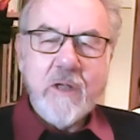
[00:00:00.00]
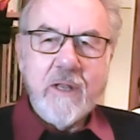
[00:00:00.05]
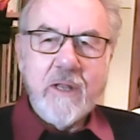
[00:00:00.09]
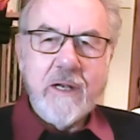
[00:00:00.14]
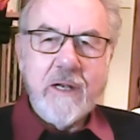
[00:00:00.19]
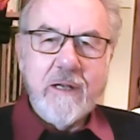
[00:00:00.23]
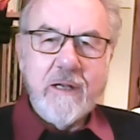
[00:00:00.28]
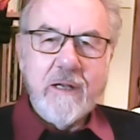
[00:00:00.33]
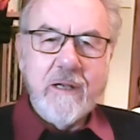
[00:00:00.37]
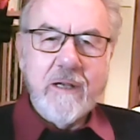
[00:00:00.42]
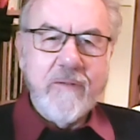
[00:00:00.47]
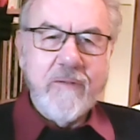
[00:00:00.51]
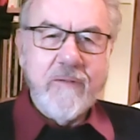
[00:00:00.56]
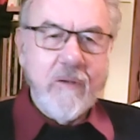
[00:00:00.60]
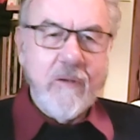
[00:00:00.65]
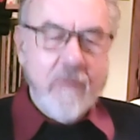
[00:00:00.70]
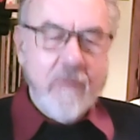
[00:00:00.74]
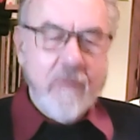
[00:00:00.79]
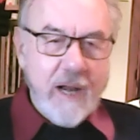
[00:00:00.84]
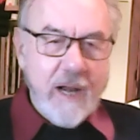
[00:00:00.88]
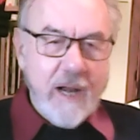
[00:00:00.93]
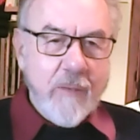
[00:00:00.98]
that if you
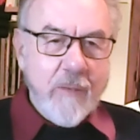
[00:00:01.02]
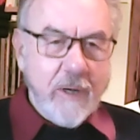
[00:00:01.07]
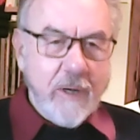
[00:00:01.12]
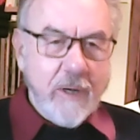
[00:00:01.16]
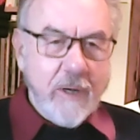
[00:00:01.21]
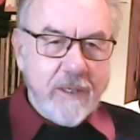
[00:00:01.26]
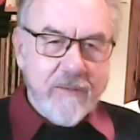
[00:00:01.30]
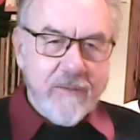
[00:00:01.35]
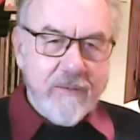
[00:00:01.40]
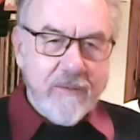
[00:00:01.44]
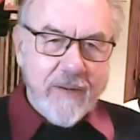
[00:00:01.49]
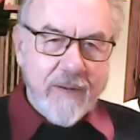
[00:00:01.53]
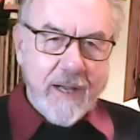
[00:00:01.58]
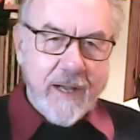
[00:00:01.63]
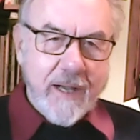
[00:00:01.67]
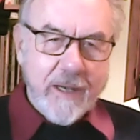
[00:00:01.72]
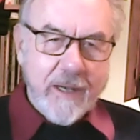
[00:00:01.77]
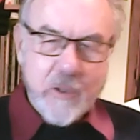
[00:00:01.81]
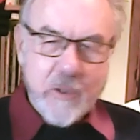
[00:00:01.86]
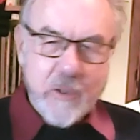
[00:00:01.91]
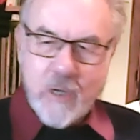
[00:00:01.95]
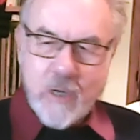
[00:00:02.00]
really wanted to fly
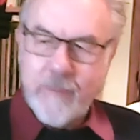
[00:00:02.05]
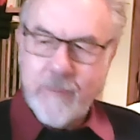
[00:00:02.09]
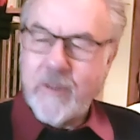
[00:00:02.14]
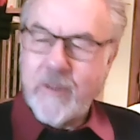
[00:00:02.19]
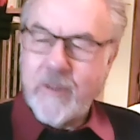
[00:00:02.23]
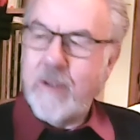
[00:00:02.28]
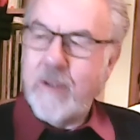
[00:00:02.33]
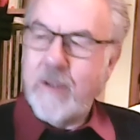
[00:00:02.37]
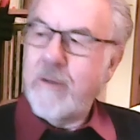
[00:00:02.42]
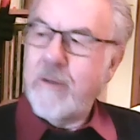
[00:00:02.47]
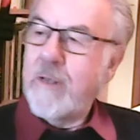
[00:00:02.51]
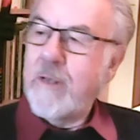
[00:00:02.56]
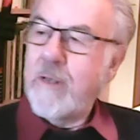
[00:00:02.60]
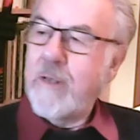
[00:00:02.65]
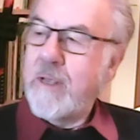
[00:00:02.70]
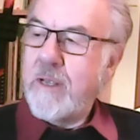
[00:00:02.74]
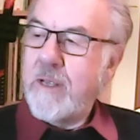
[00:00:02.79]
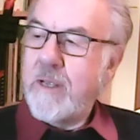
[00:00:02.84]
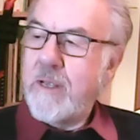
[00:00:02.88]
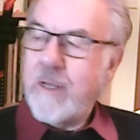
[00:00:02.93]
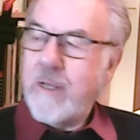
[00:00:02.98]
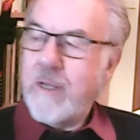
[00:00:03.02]
on a jumbo,
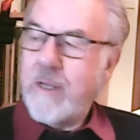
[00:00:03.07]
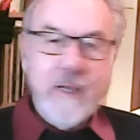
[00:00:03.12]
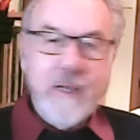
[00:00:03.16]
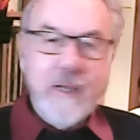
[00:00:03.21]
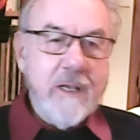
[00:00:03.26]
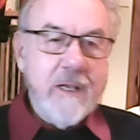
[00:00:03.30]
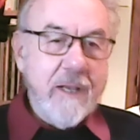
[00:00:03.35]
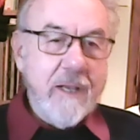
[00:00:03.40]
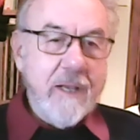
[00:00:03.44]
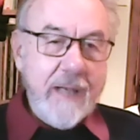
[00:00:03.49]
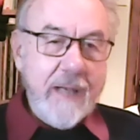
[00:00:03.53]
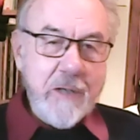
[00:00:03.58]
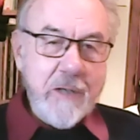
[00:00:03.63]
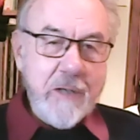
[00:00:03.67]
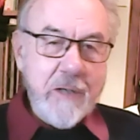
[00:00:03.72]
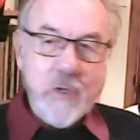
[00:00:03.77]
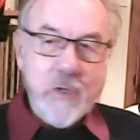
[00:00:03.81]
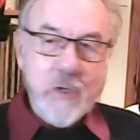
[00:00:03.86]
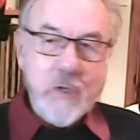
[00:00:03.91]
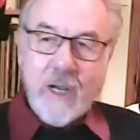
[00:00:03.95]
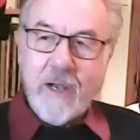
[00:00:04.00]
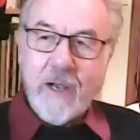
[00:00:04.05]
in your
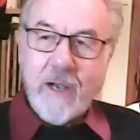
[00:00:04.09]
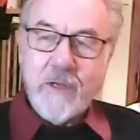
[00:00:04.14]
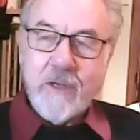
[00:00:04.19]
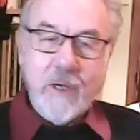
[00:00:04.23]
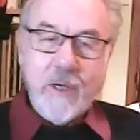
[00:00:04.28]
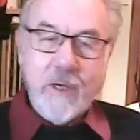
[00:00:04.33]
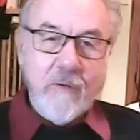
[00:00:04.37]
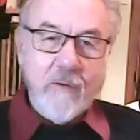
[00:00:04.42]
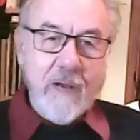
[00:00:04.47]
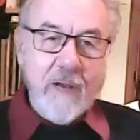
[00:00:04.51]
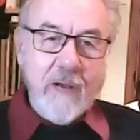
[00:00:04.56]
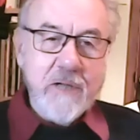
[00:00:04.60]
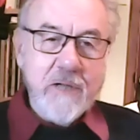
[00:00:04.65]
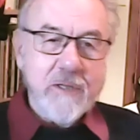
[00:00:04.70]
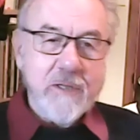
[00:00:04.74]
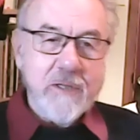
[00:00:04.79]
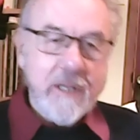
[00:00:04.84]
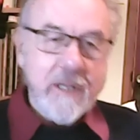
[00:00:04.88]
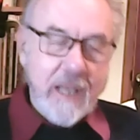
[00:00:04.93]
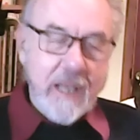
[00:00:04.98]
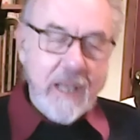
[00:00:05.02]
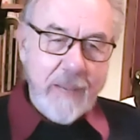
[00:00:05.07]
lunch hour you could race
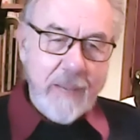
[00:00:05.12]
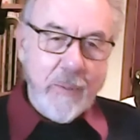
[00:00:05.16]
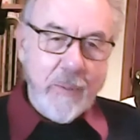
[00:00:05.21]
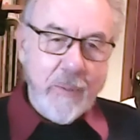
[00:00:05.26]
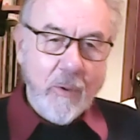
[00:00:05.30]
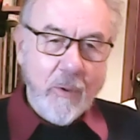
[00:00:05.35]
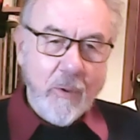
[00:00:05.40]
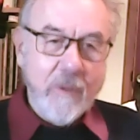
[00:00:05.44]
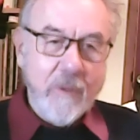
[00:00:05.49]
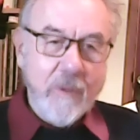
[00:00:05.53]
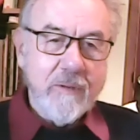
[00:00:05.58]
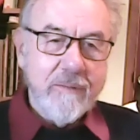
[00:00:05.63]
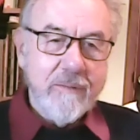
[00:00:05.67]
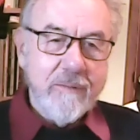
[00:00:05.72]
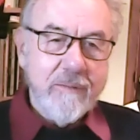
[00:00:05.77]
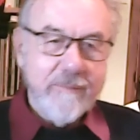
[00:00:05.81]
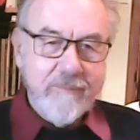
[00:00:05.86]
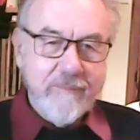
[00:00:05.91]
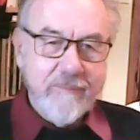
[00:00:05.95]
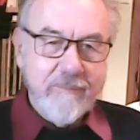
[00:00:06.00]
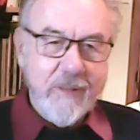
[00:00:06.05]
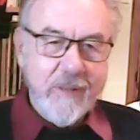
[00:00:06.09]
to the airport
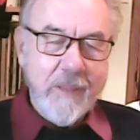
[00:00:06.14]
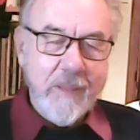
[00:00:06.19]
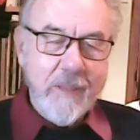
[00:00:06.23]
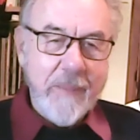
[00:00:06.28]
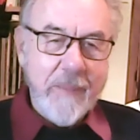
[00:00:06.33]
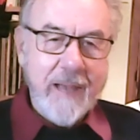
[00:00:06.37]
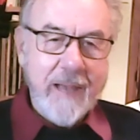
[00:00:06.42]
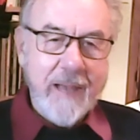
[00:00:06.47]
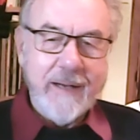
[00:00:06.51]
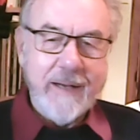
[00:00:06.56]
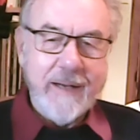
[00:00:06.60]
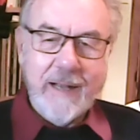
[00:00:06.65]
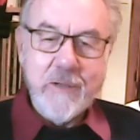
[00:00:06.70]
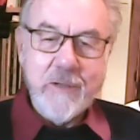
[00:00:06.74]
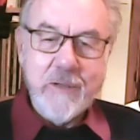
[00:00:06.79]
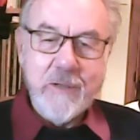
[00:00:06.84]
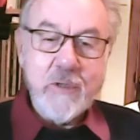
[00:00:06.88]
with your packed lunch.